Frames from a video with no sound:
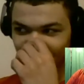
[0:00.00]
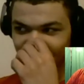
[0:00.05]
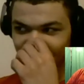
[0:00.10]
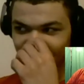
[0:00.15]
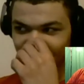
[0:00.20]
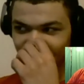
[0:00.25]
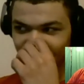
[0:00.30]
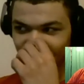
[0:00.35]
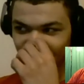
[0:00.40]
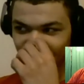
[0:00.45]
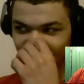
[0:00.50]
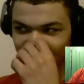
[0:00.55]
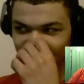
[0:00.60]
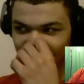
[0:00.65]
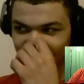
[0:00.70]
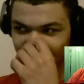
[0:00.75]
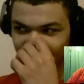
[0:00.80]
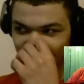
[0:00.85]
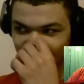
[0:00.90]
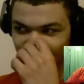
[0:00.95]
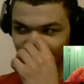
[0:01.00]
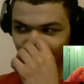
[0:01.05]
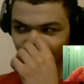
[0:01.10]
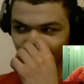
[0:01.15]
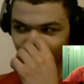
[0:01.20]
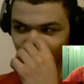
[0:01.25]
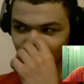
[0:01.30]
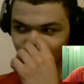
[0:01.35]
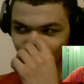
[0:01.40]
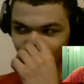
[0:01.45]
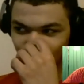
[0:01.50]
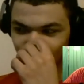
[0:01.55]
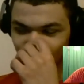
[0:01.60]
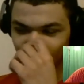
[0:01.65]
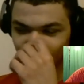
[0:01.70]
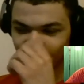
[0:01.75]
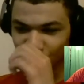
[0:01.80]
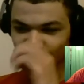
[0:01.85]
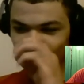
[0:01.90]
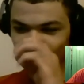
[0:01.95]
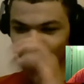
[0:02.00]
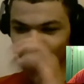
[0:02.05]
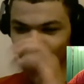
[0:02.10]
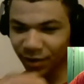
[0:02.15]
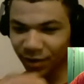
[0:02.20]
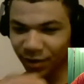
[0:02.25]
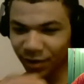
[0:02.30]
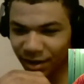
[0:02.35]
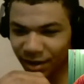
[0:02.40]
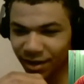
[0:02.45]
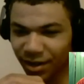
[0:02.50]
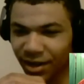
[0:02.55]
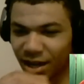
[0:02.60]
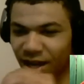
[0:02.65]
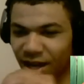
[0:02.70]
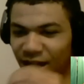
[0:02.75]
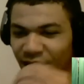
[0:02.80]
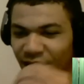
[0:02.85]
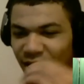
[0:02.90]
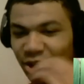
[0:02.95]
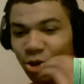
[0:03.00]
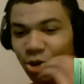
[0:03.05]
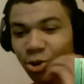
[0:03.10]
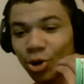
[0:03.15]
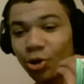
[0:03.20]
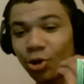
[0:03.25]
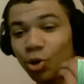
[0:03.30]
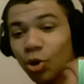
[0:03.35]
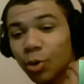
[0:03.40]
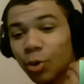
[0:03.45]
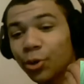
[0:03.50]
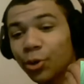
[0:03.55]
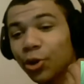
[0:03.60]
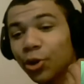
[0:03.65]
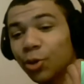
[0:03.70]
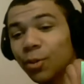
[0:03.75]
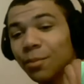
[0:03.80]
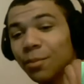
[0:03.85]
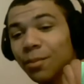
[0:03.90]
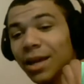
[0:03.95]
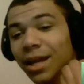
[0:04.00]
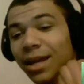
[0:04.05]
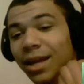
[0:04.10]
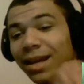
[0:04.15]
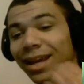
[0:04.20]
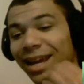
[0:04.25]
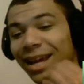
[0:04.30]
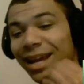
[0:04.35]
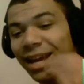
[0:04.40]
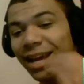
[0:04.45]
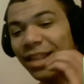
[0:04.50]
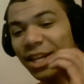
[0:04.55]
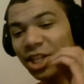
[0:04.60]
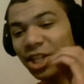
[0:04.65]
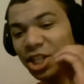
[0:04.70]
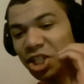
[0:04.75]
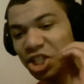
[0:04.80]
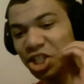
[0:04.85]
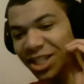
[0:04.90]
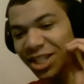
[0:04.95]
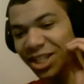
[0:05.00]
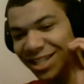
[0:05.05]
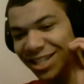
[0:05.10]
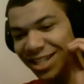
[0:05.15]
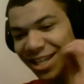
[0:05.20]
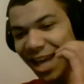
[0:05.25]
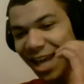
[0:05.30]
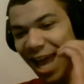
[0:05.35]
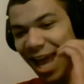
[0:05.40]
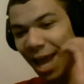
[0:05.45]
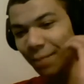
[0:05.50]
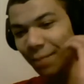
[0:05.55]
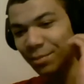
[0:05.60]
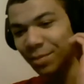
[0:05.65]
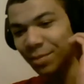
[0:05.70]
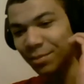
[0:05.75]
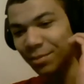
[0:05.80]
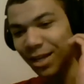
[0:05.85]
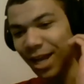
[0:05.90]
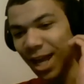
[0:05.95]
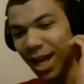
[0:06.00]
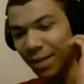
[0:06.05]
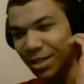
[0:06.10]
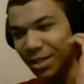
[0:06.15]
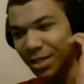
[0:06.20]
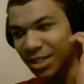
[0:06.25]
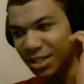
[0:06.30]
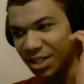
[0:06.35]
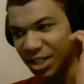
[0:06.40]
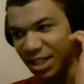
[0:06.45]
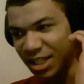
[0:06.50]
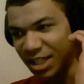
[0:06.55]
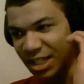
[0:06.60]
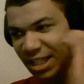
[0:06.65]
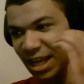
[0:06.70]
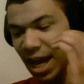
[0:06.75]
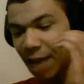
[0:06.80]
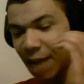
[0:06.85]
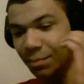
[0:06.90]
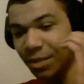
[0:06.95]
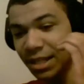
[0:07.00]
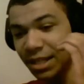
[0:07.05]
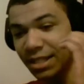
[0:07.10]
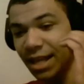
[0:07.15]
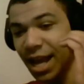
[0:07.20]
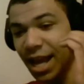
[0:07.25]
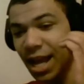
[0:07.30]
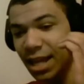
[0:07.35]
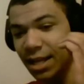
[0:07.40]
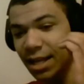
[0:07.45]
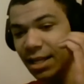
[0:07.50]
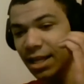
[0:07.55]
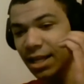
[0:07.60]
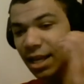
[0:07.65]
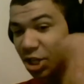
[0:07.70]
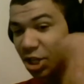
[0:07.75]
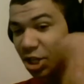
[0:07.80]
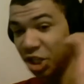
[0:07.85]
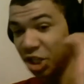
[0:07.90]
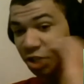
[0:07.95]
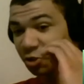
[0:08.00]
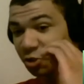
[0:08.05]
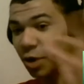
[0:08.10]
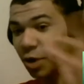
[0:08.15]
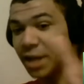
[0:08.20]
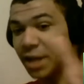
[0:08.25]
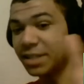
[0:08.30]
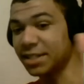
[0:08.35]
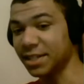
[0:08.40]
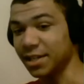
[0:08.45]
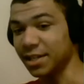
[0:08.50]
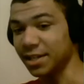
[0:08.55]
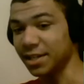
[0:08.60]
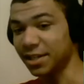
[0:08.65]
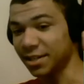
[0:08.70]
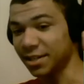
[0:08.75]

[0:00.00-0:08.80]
think the difference is in Postal, you're driven. Like you're a normal human being, and then you just snap. Something happens and you snap. This guy is just crazy.